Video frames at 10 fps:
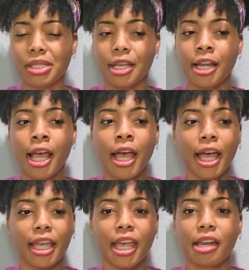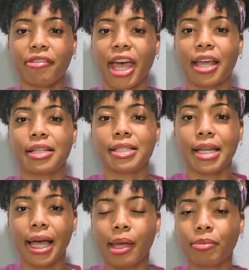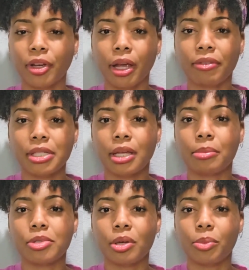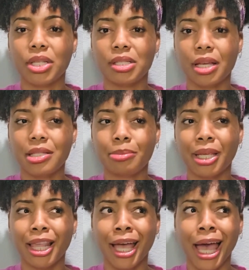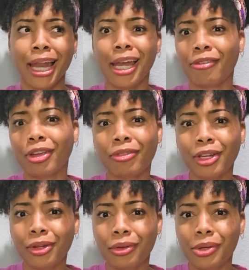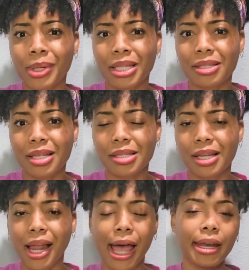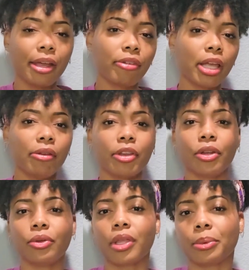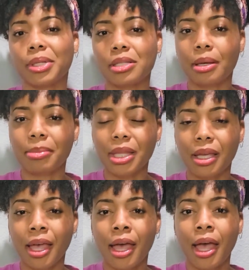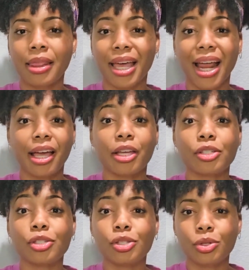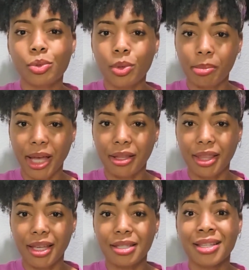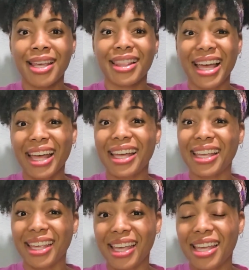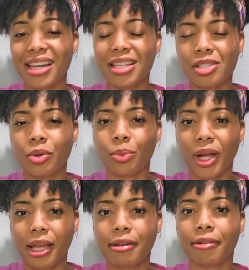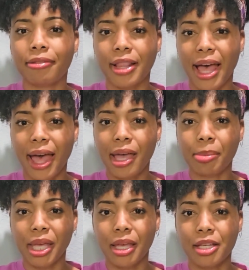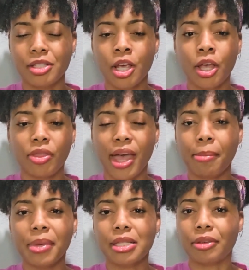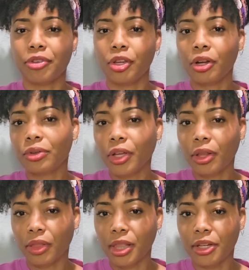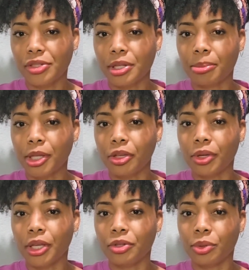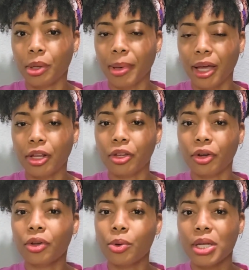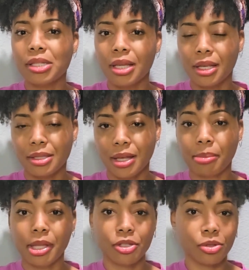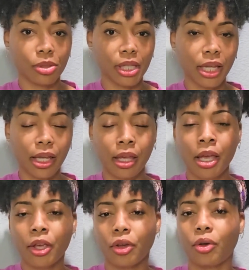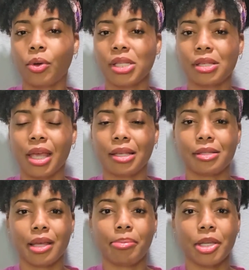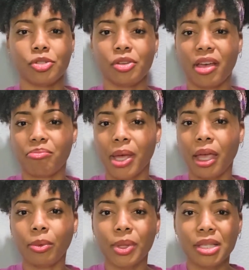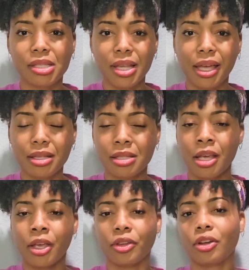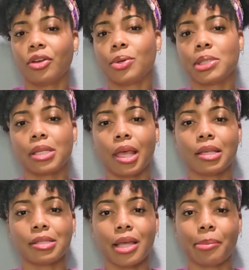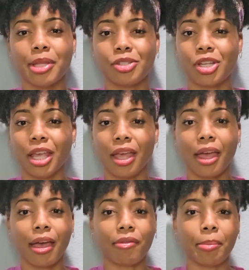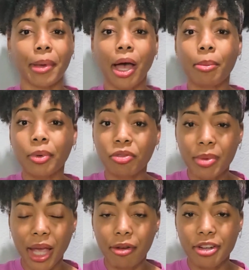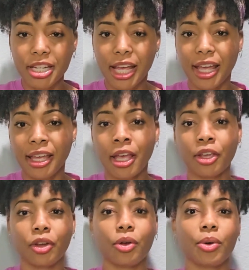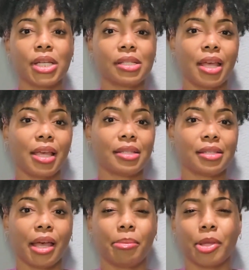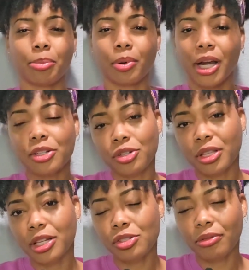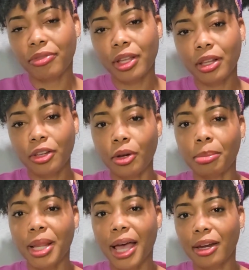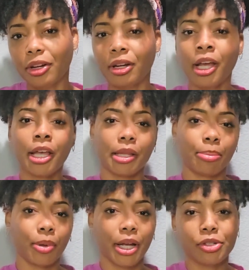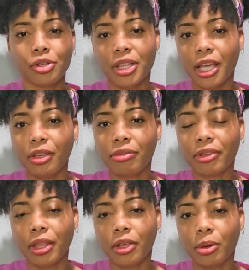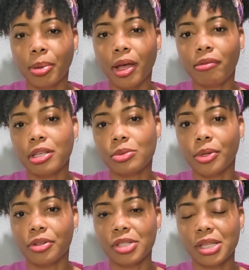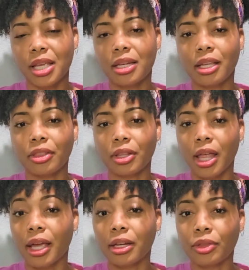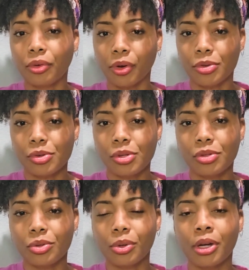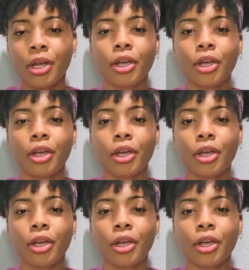And again, if I had a dime for every time someone said to me, like, I never even knew you existed, I never even knew there was something that I could do about this, that again is a red flag, because that means if you don't know that there's something you can do about it, you're going to accept that you leak, you're going to accept that you have pain with sex, you're going to accept that you can't have a bowel movement every day, you're going to accept the pressure that you feel in your bladder, the pressure that you feel in your pelvis when you're standing in the line at the grocery store.